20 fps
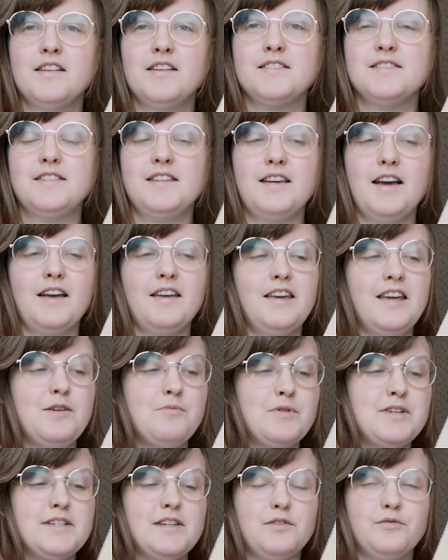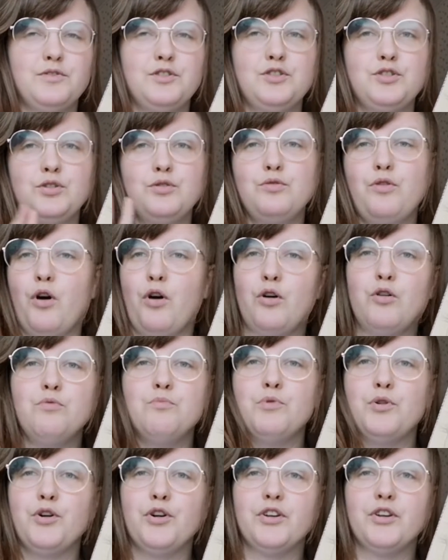See, I gave myself 2
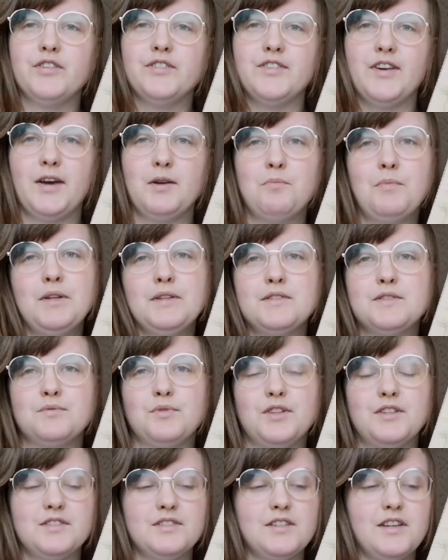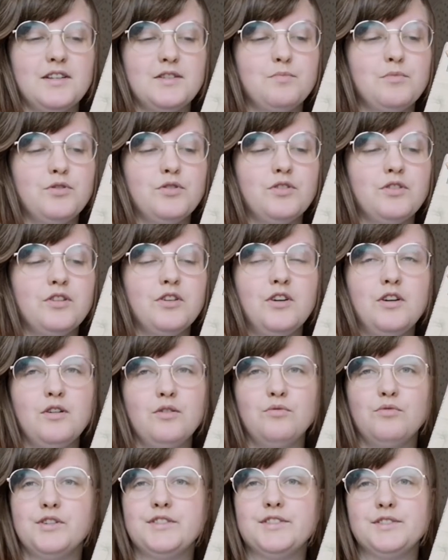homework assignments with this sketchbook,
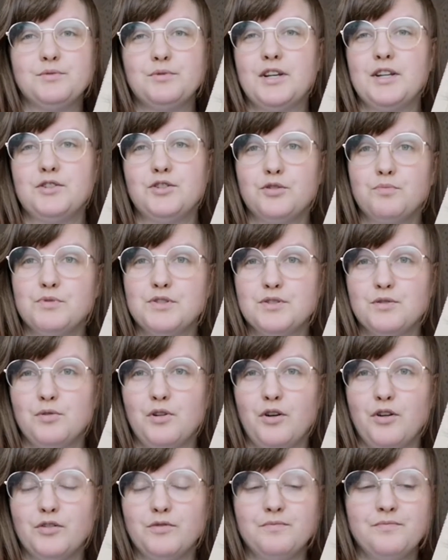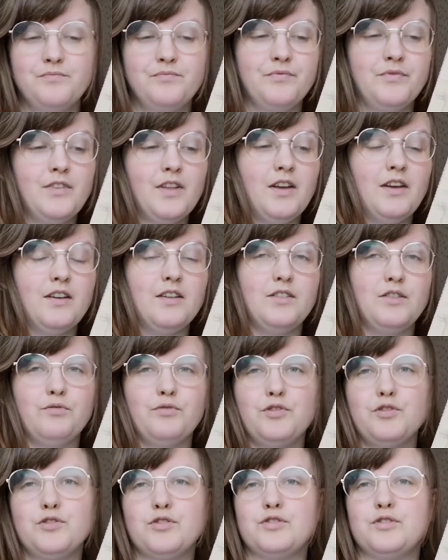which is why it took me so long. The
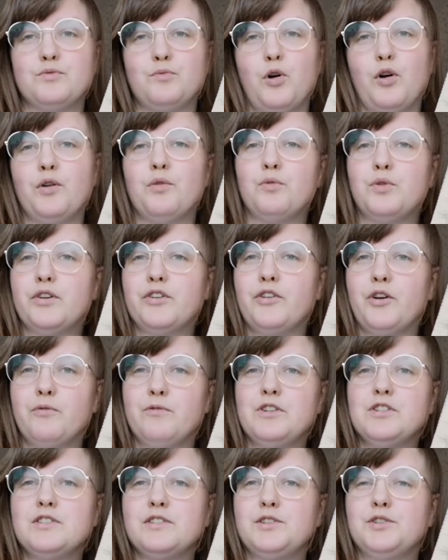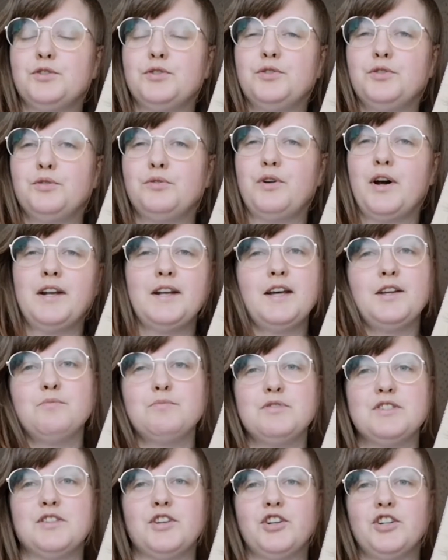first one was obviously to do
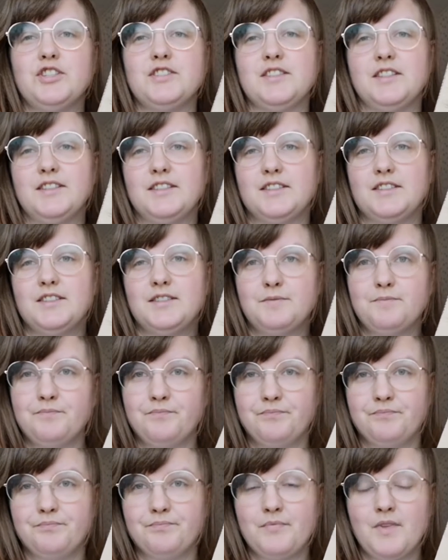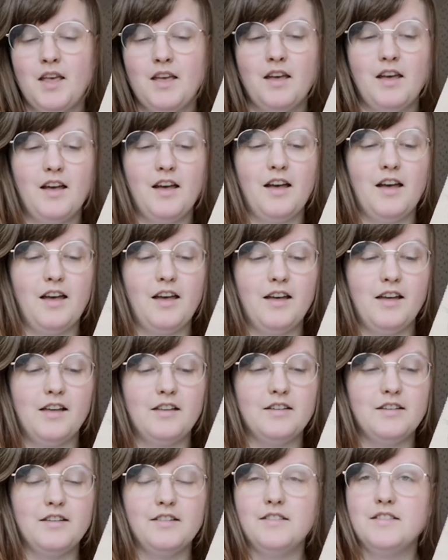anatomy studies in it.
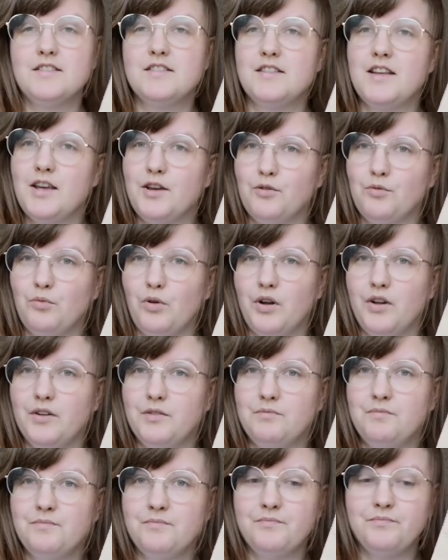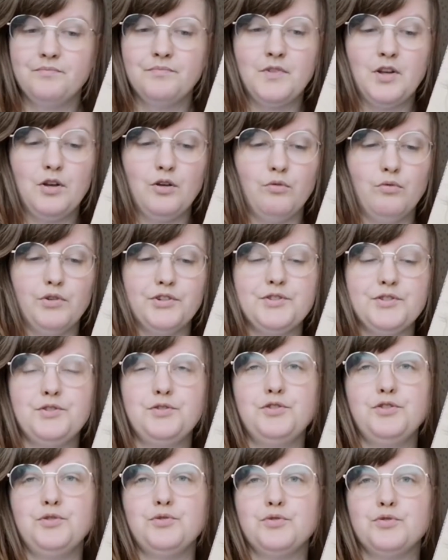And the second one was
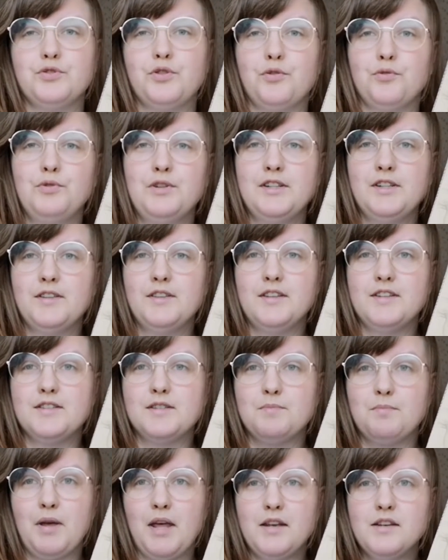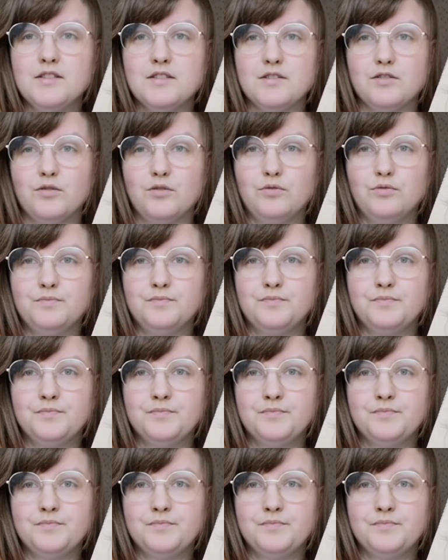to use only this pencil